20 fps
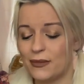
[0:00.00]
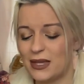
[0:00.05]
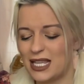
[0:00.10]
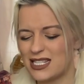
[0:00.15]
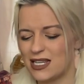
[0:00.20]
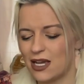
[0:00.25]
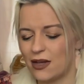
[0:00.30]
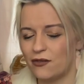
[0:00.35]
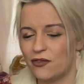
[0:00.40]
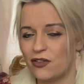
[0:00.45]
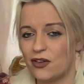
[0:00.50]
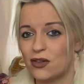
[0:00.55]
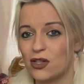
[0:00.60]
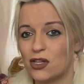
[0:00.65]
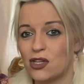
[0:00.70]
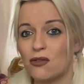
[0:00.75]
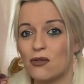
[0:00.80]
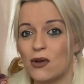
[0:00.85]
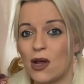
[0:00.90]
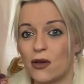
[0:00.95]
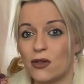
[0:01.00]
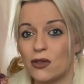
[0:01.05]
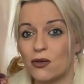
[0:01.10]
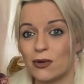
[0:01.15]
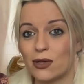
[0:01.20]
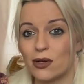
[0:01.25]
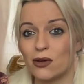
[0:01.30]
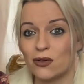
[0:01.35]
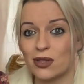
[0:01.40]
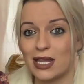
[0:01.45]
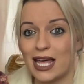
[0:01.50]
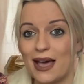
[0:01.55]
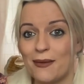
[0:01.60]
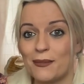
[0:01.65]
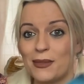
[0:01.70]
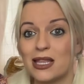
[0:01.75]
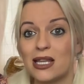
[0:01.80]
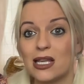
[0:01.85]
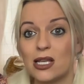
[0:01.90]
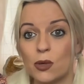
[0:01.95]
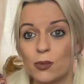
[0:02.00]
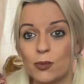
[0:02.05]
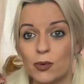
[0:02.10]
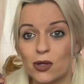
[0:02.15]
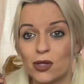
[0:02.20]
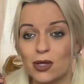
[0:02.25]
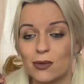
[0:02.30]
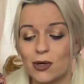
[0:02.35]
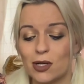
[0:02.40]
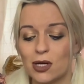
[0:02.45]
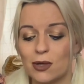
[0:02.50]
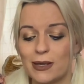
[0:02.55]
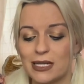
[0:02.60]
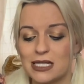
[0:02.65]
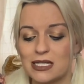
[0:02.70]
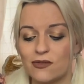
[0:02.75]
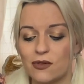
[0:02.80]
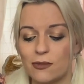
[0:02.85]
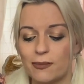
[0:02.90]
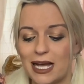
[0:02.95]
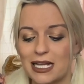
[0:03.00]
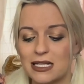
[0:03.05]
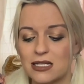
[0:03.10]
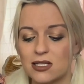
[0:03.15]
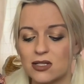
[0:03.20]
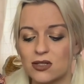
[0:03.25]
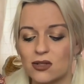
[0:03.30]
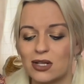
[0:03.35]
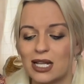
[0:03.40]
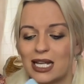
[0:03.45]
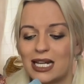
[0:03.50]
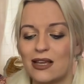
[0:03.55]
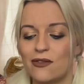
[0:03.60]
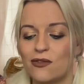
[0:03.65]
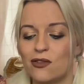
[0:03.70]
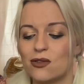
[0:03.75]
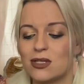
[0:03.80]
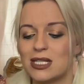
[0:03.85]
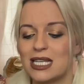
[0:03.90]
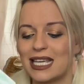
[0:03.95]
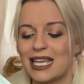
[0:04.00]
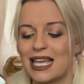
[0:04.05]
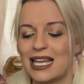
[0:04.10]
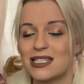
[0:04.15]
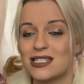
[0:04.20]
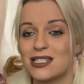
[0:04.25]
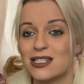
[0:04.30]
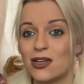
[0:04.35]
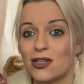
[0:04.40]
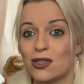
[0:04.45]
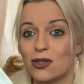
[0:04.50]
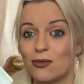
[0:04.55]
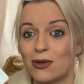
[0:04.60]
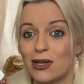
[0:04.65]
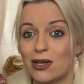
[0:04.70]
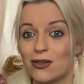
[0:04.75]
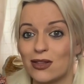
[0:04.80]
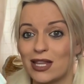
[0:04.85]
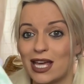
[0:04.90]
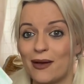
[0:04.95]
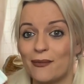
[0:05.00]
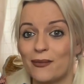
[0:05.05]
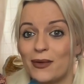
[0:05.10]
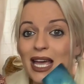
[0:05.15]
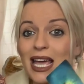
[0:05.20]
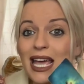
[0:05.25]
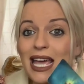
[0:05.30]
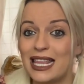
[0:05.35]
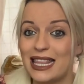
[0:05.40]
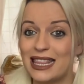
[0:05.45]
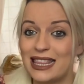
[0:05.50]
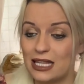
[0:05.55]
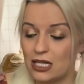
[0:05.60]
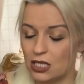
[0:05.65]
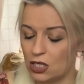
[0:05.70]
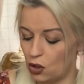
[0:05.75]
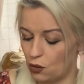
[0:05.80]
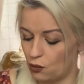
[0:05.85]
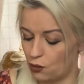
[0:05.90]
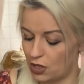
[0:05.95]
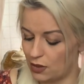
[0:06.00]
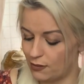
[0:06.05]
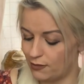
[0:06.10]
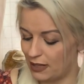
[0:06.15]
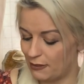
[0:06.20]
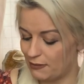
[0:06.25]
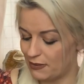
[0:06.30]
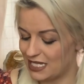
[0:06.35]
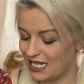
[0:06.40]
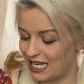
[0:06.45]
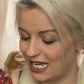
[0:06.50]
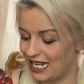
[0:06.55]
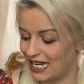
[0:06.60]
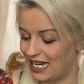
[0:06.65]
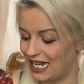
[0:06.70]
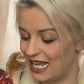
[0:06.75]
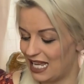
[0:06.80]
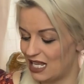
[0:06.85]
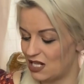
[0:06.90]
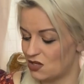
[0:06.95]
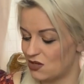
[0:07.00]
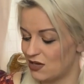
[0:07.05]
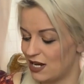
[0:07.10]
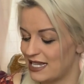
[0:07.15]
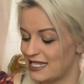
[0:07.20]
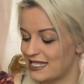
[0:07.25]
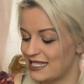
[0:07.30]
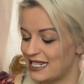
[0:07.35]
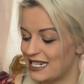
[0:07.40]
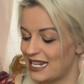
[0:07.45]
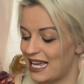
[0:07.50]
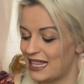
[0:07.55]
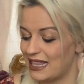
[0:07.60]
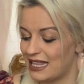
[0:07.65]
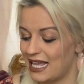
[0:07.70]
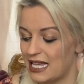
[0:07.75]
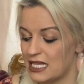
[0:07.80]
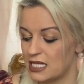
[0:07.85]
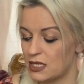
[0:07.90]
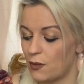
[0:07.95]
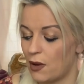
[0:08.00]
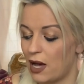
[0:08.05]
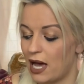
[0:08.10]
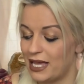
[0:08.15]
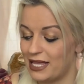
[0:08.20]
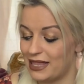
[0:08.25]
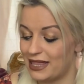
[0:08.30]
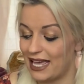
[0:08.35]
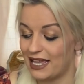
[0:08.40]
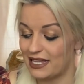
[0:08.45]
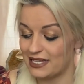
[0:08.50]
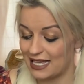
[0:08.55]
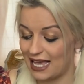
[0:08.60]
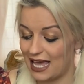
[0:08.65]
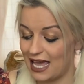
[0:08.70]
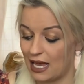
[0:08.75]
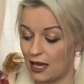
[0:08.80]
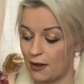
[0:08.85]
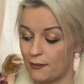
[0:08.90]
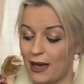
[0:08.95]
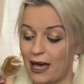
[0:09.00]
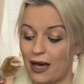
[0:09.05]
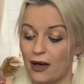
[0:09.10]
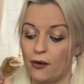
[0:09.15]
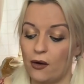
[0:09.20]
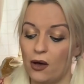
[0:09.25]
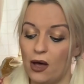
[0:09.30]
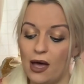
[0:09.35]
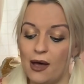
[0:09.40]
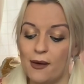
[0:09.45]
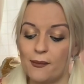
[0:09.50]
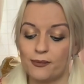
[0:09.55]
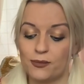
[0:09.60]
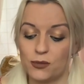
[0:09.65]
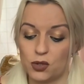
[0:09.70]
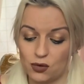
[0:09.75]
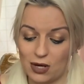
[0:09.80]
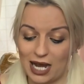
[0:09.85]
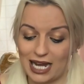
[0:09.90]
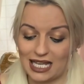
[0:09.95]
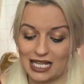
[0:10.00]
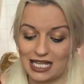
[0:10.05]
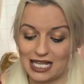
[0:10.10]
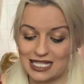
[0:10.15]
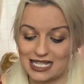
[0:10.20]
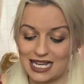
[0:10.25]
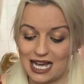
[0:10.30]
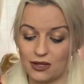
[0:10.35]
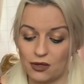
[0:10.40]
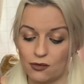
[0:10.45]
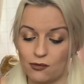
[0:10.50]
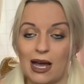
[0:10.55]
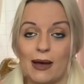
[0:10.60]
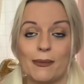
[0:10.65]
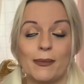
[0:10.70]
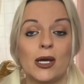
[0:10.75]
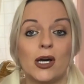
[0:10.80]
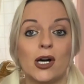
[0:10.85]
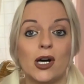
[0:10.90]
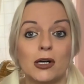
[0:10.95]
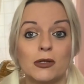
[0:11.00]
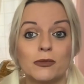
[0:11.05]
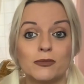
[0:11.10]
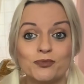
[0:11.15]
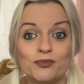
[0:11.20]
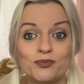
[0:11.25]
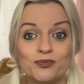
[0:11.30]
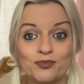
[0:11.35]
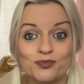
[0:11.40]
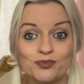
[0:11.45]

They don't feel that you know the real them, and that you put them on a bit of a pedestal, and if you did get to know the real them, you wouldn't be particularly interested. And that's why they're saying about dragging you down the rabbit hole.